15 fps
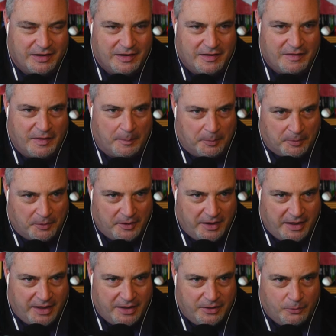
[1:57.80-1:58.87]
the
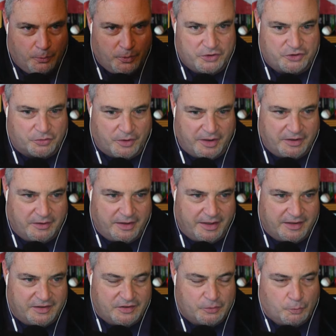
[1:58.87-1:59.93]
plan with Trey
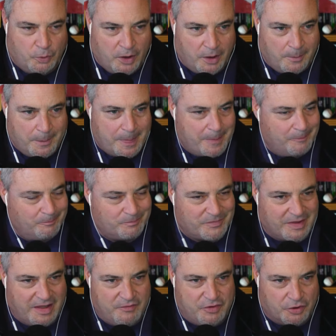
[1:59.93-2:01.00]
Lance? Well,
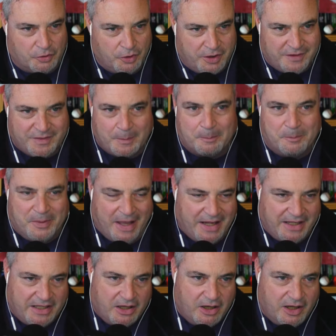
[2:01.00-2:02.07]
if you look at the
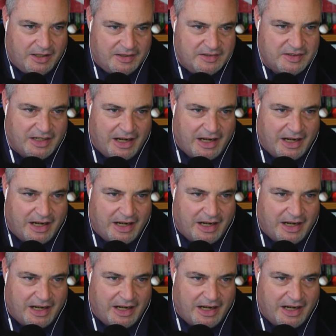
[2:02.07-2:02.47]
betting odds, and I